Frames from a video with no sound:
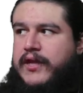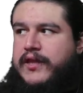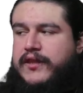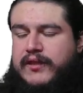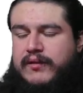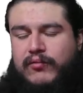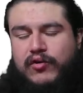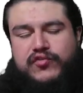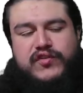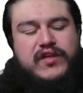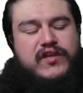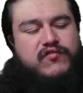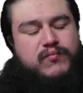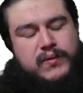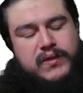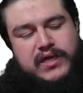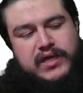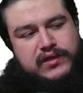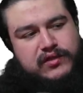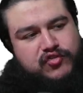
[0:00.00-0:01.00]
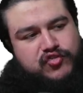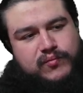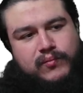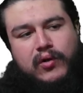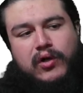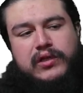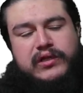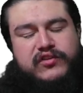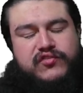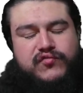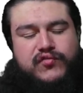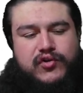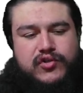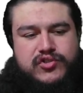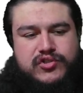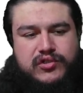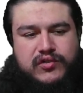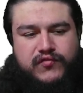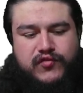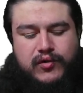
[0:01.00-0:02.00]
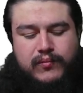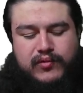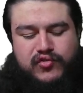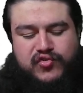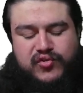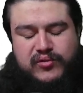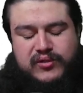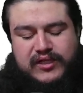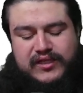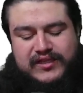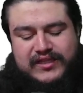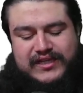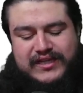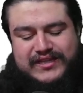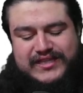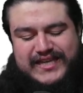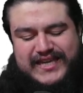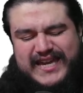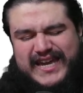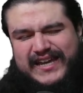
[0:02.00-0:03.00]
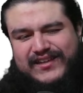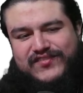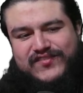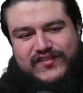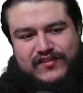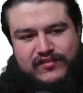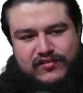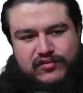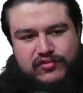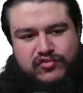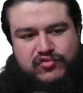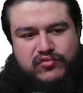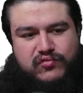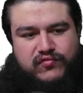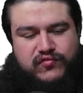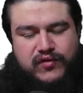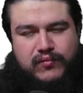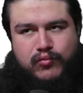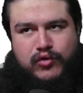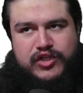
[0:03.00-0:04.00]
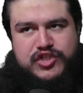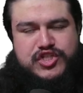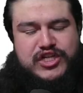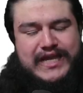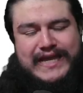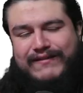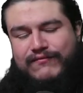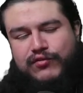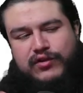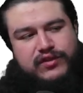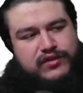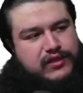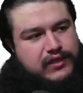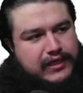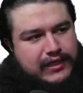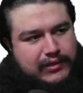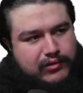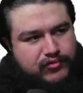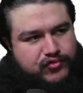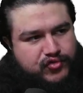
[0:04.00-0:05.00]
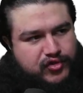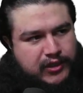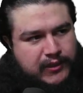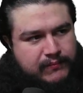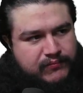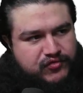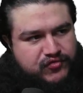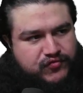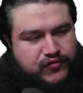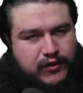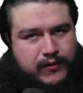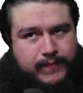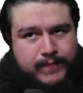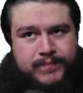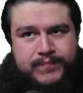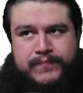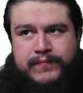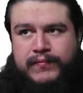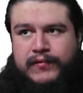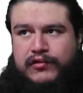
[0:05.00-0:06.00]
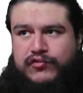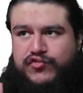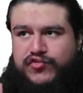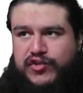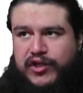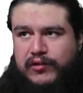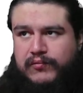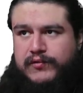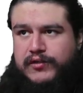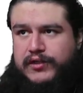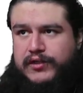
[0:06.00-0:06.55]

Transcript: The motif being the smallest version of your musical idea, the essence from which everything else comes from. So,